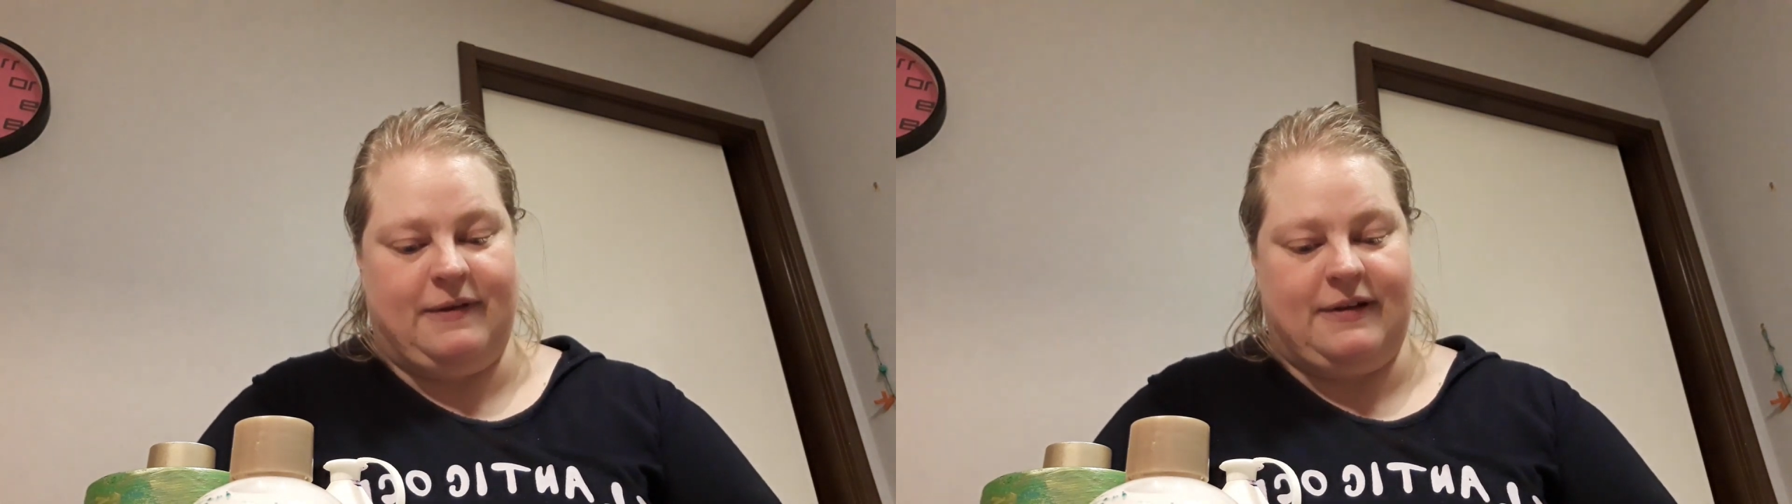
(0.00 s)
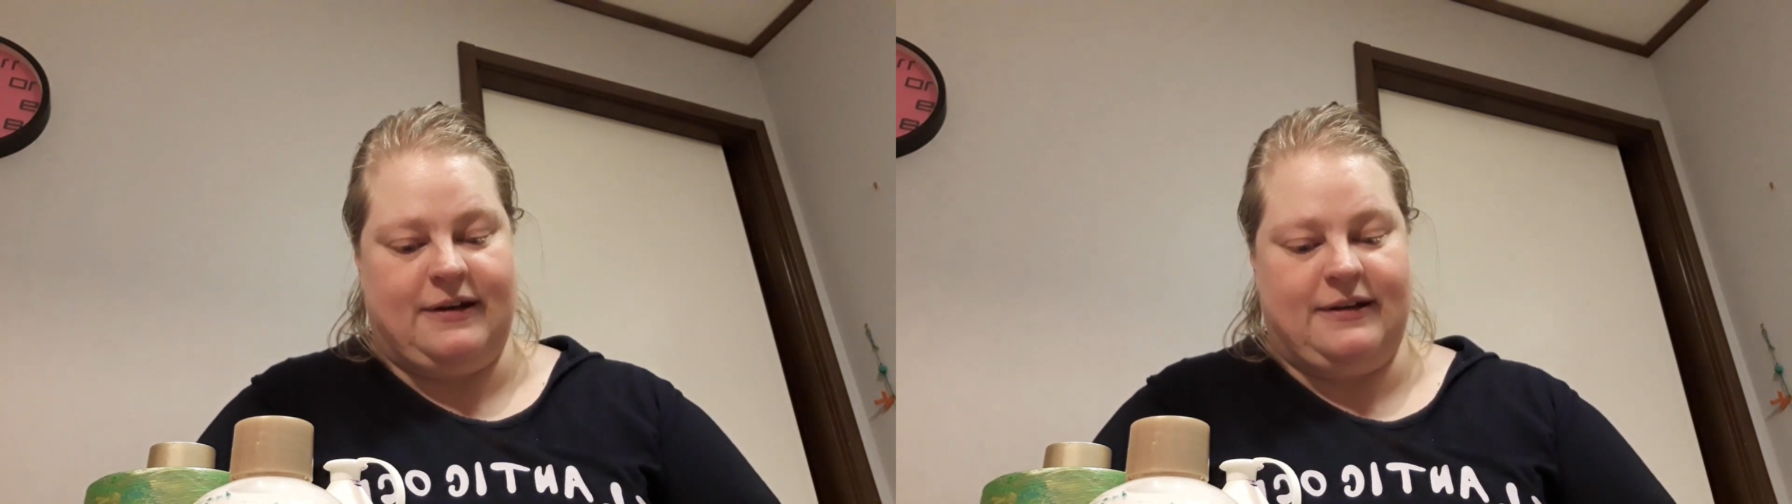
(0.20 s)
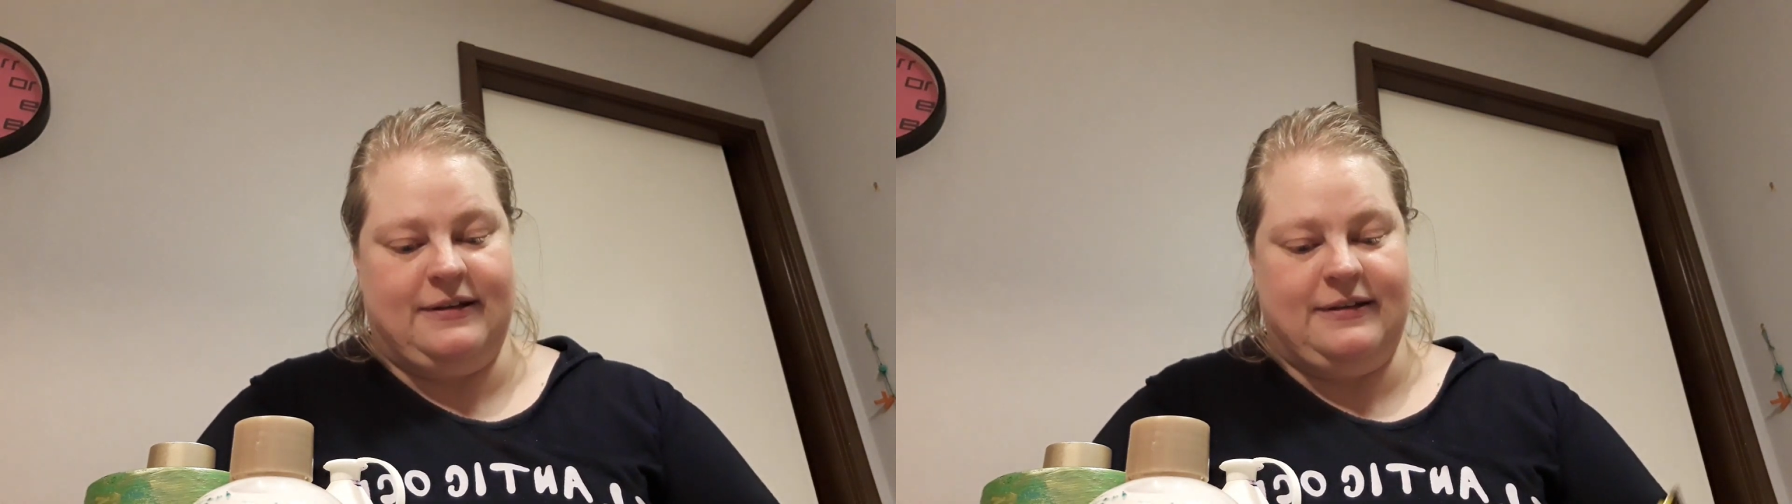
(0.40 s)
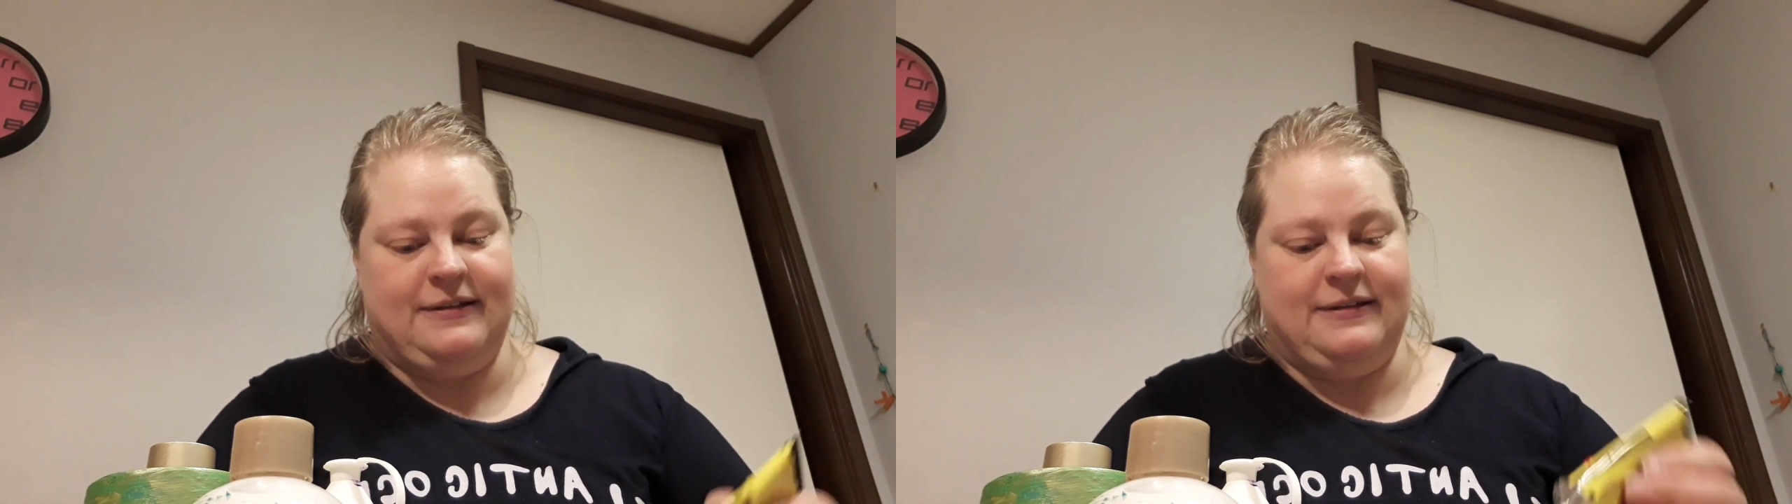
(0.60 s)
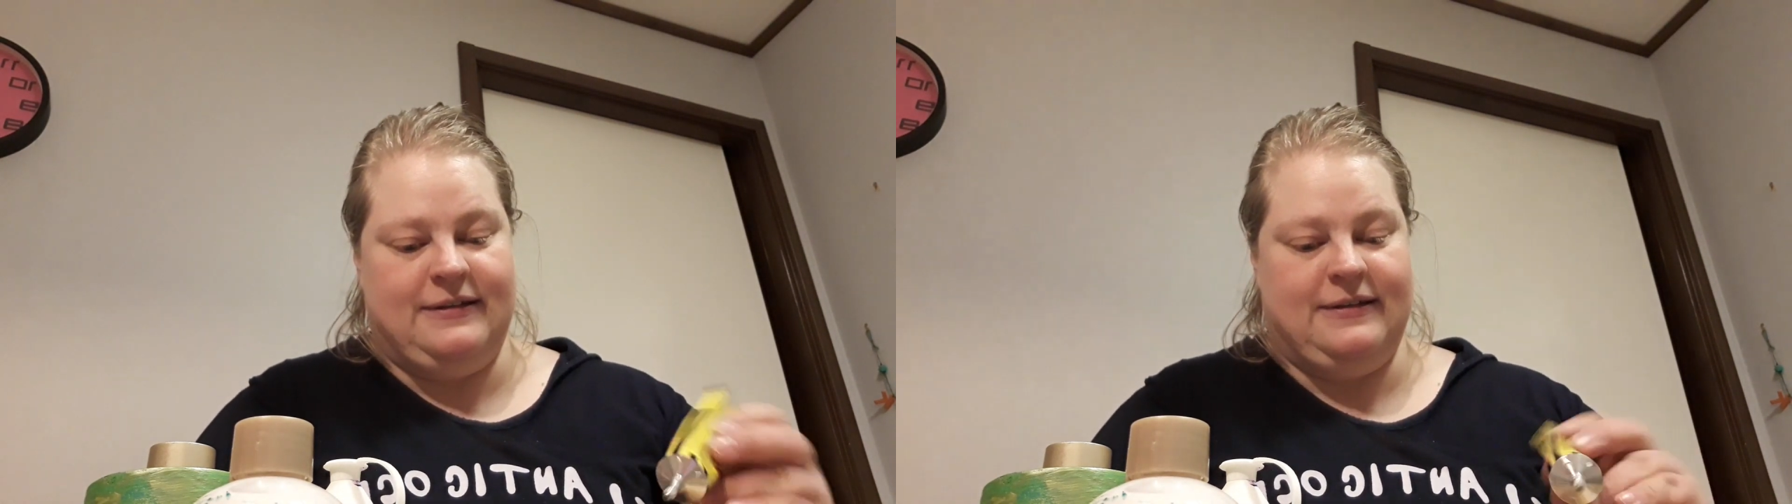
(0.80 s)
even.
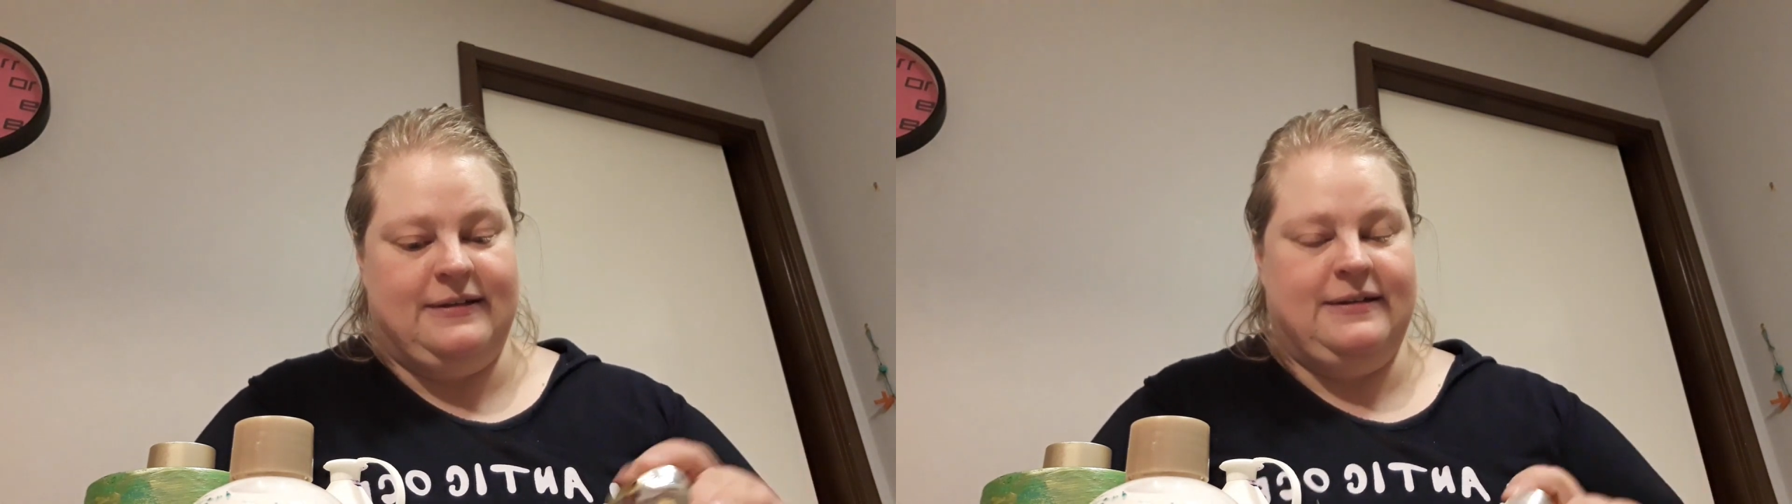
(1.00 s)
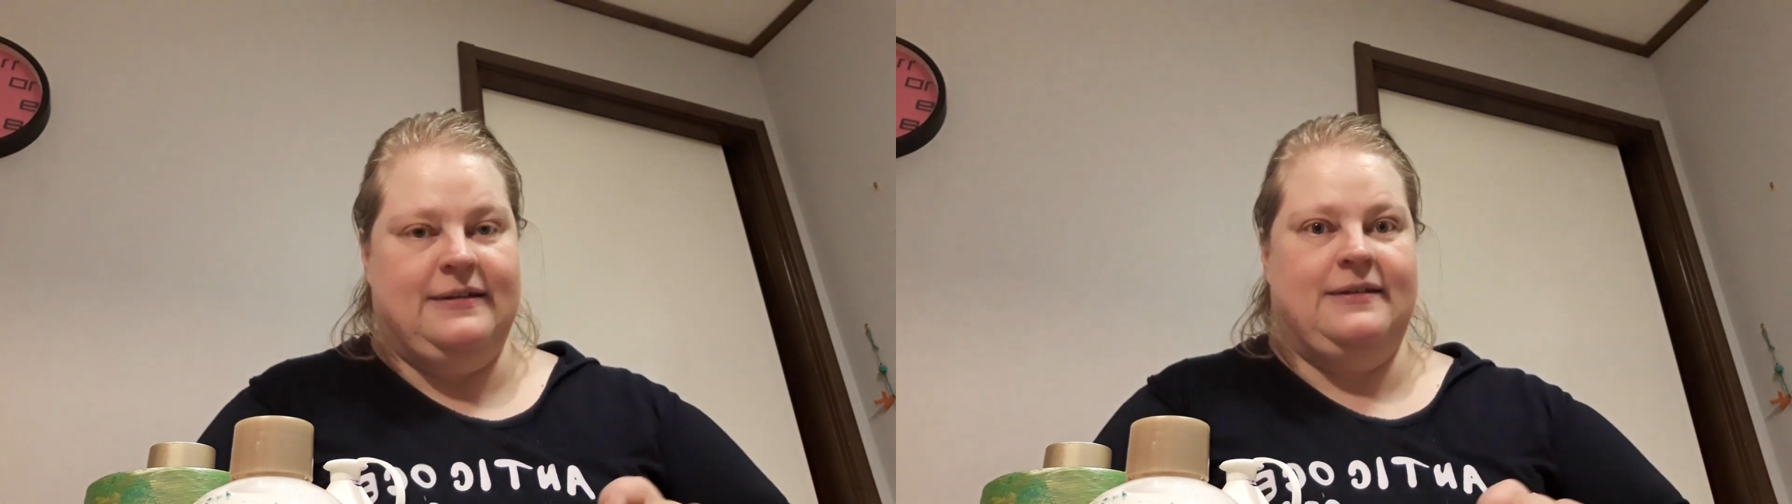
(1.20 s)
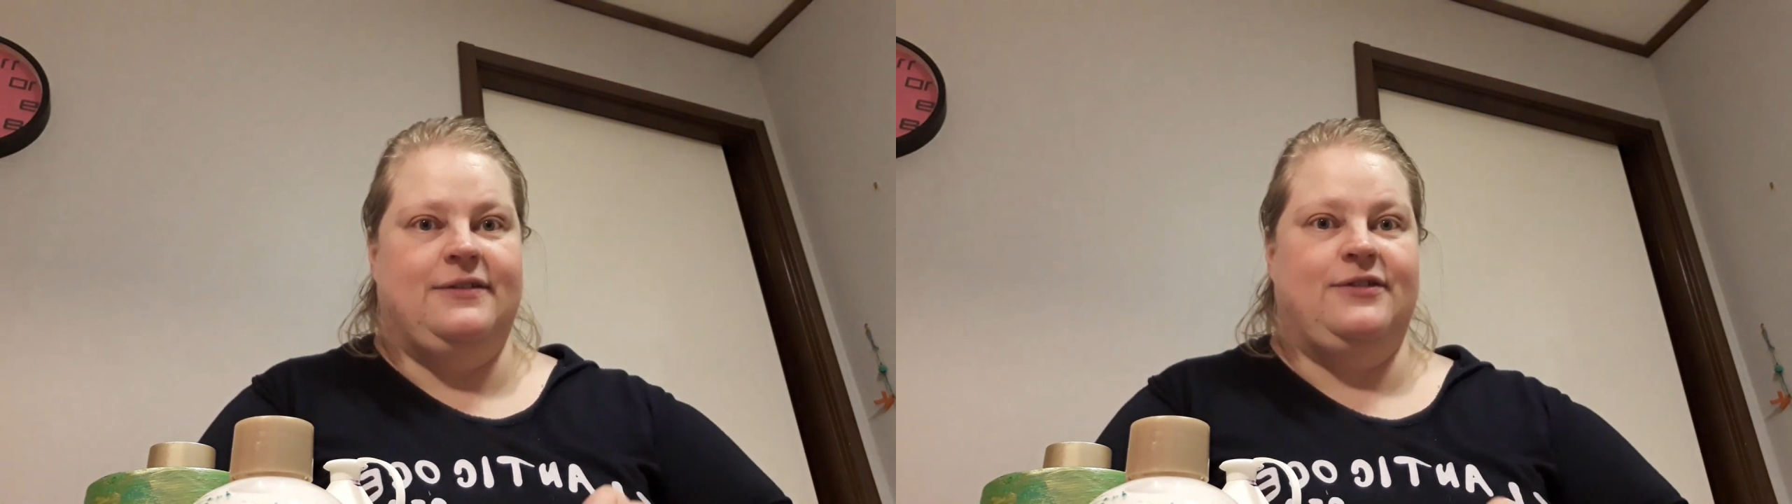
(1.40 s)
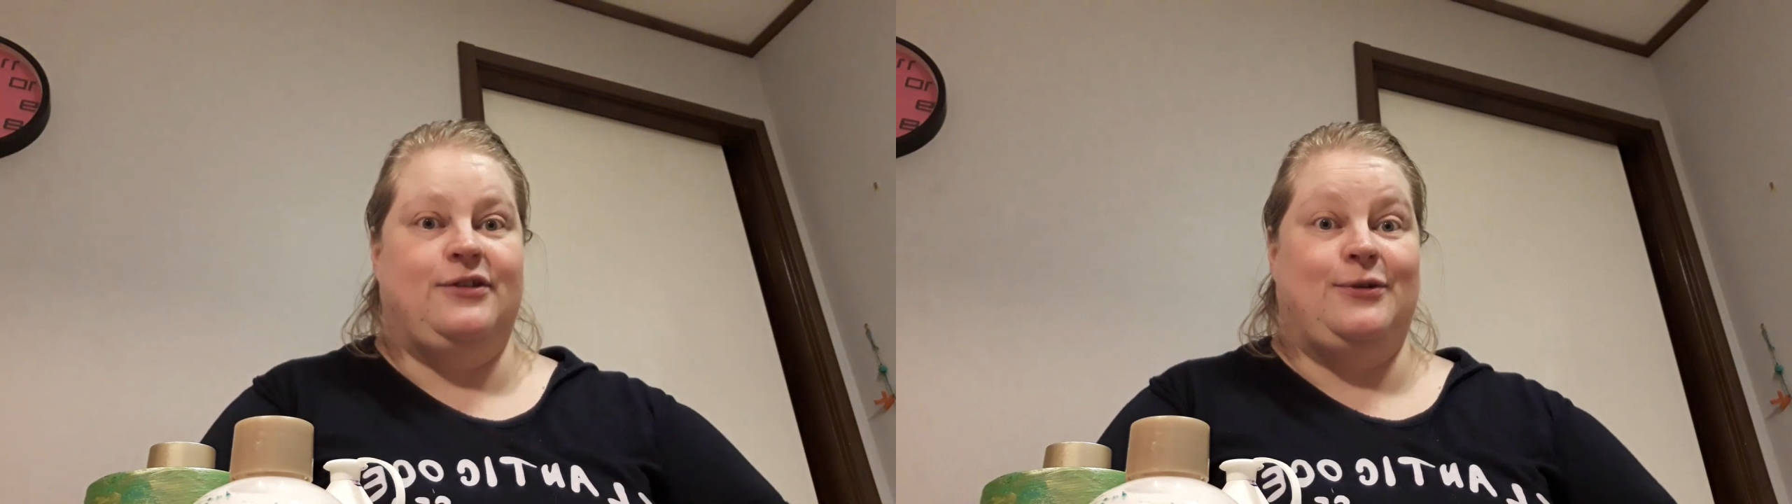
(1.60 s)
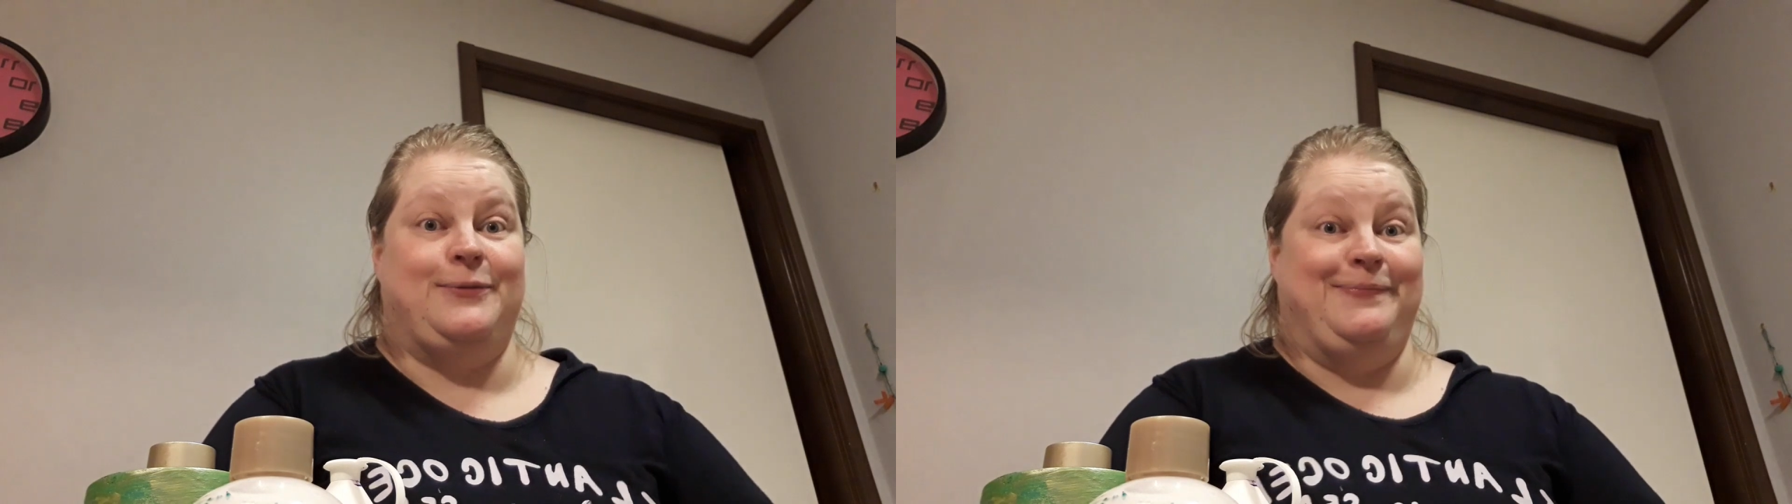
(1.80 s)

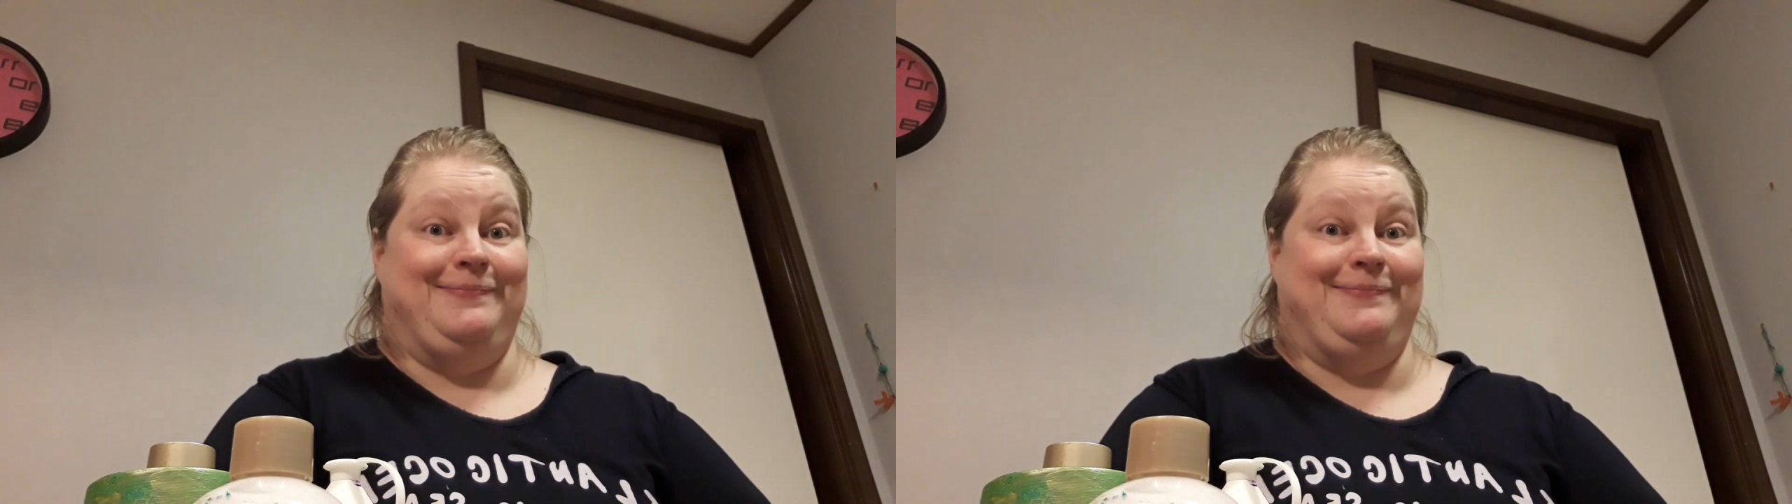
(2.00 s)
So,